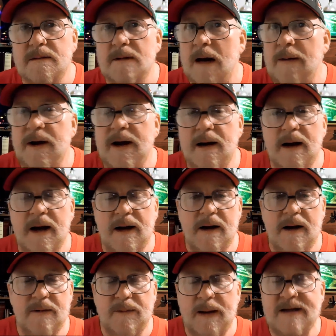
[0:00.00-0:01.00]
And
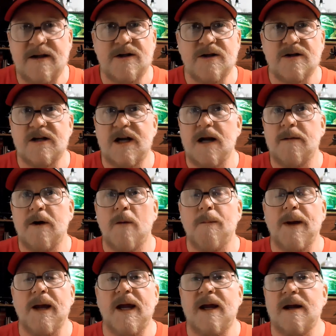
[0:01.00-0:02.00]
I basically just get up and go
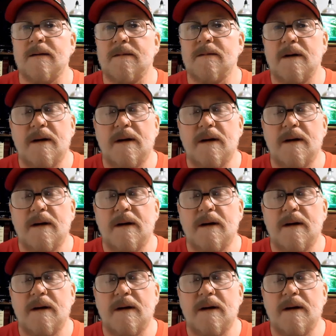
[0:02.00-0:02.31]
pee and